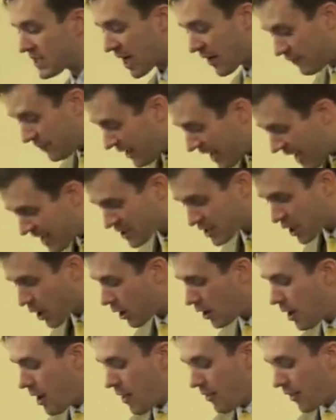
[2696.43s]
stuff. Yes,
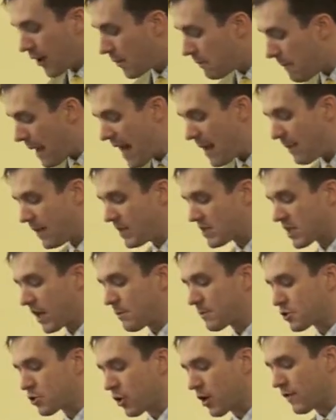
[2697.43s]
there may be
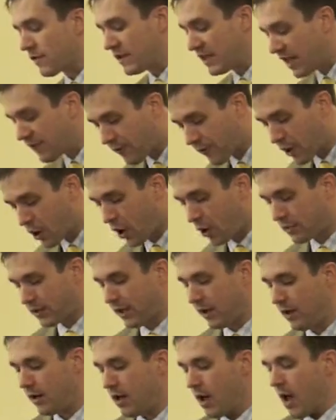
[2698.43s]
some sort of
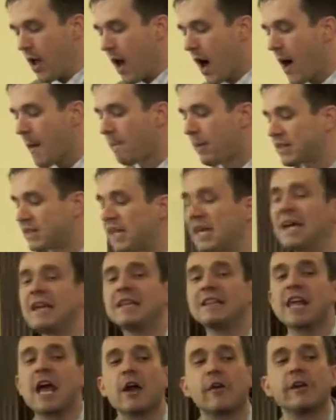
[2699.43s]
difficulty. But
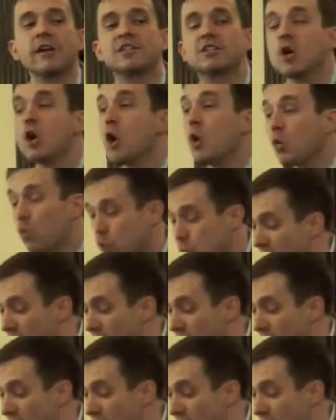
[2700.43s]
then there is